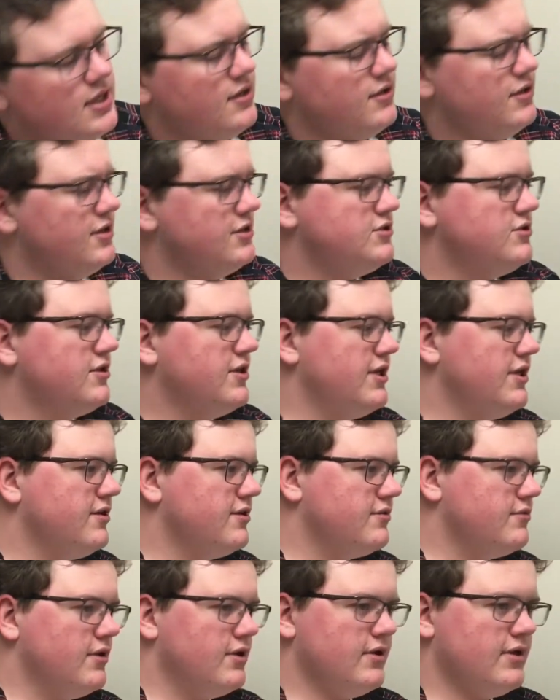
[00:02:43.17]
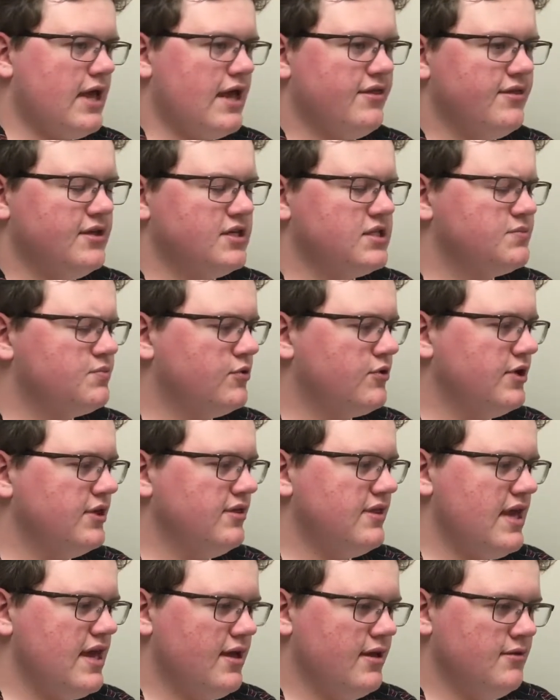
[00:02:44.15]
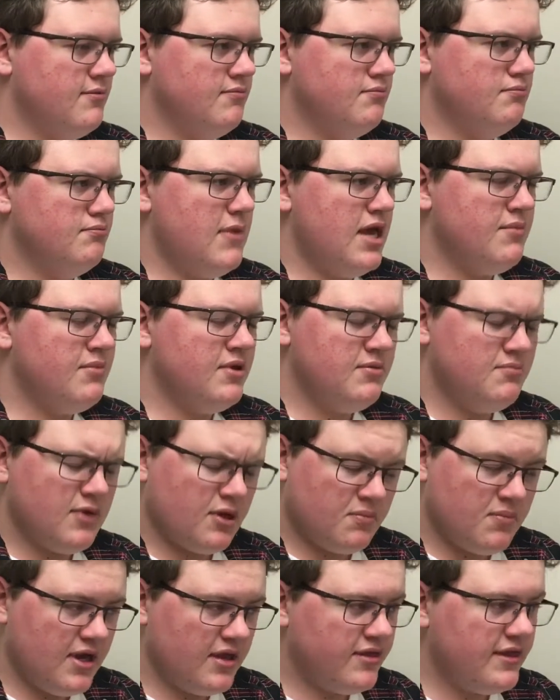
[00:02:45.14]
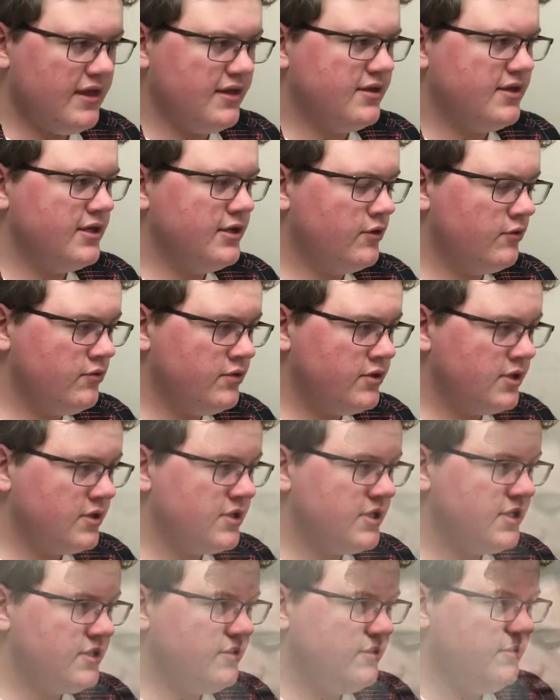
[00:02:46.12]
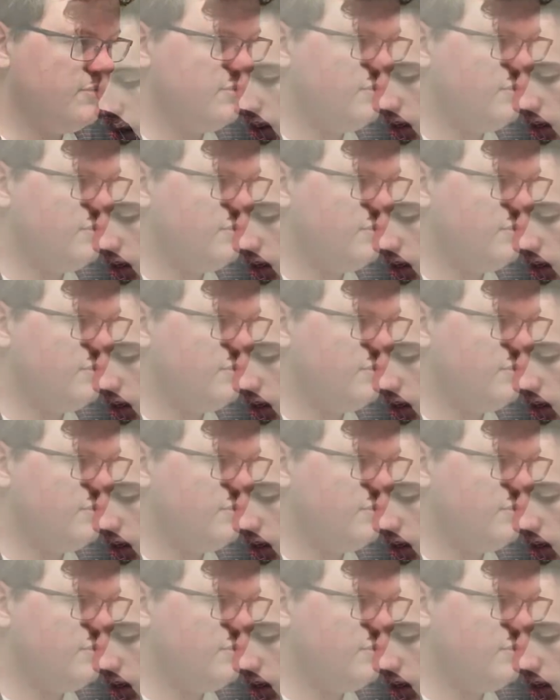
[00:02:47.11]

and did you think at this point that maybe Macbeth had killed Duncan?